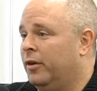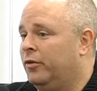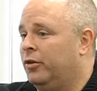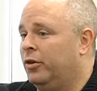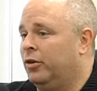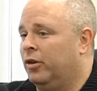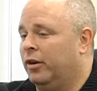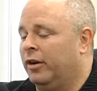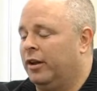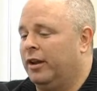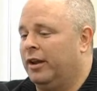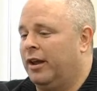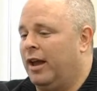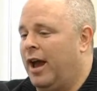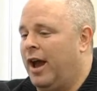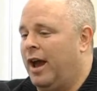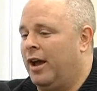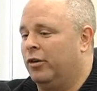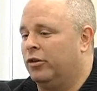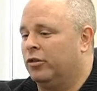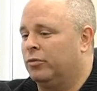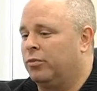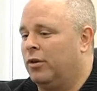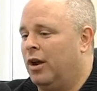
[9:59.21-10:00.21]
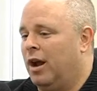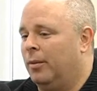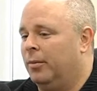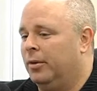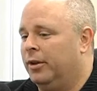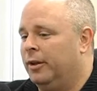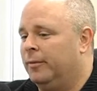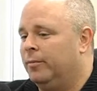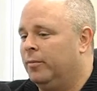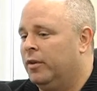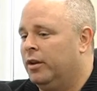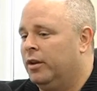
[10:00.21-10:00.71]
If you're looking at a guy who's
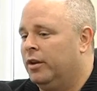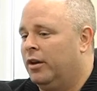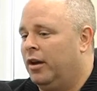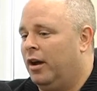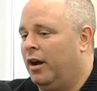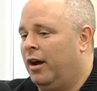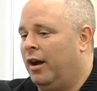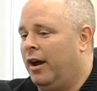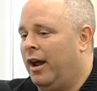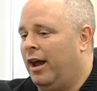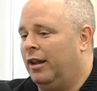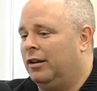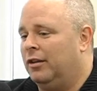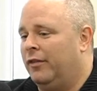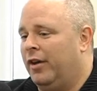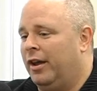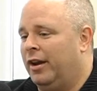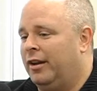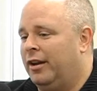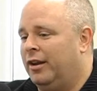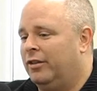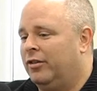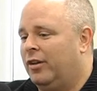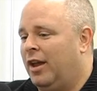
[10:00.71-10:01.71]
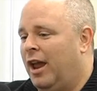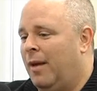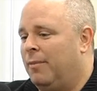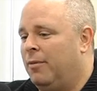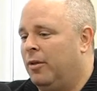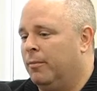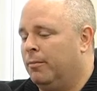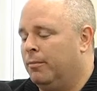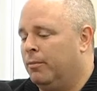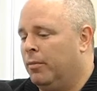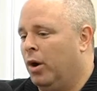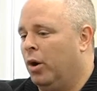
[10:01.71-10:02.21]
probably elevated his game
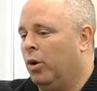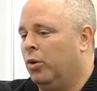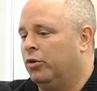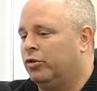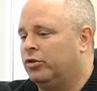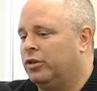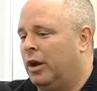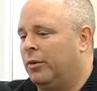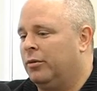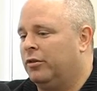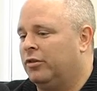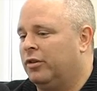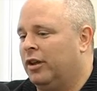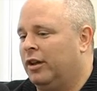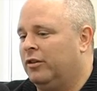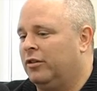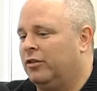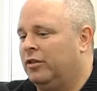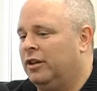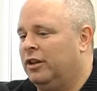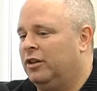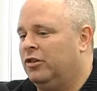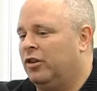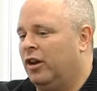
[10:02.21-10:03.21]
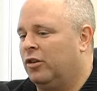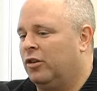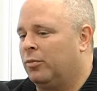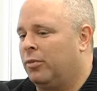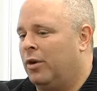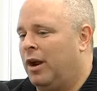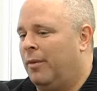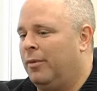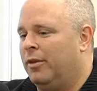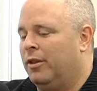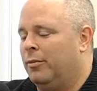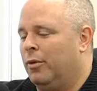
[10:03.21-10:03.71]
the most, I would say CJ
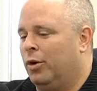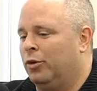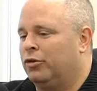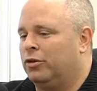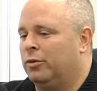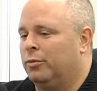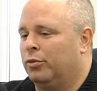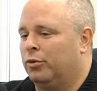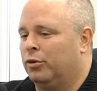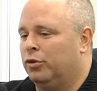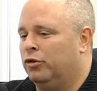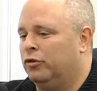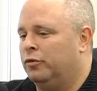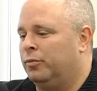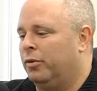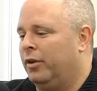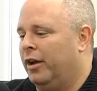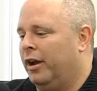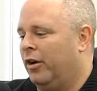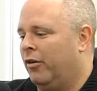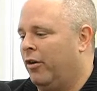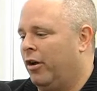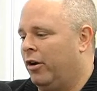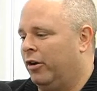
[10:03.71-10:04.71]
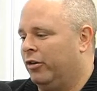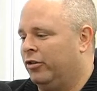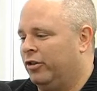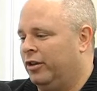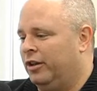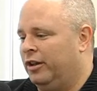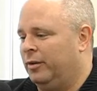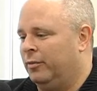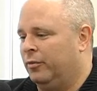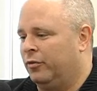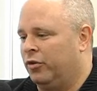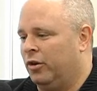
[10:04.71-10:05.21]
probably the most improved player on our
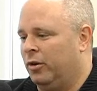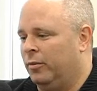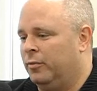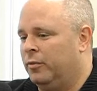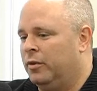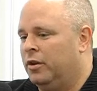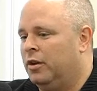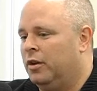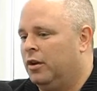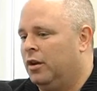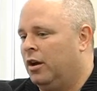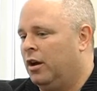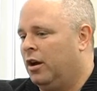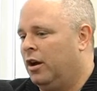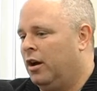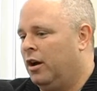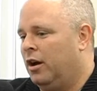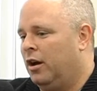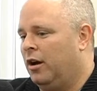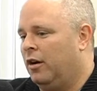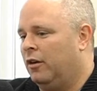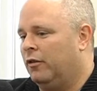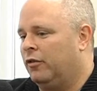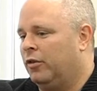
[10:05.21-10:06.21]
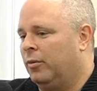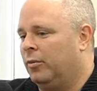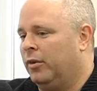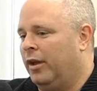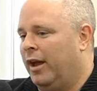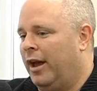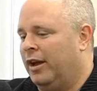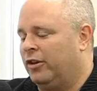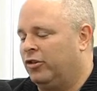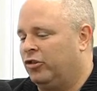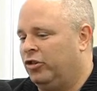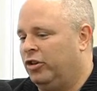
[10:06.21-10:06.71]
team from
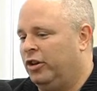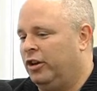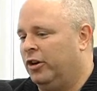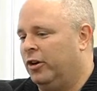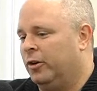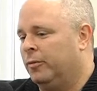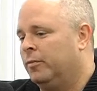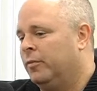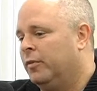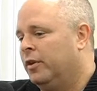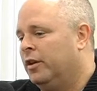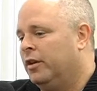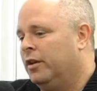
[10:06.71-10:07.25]
last year.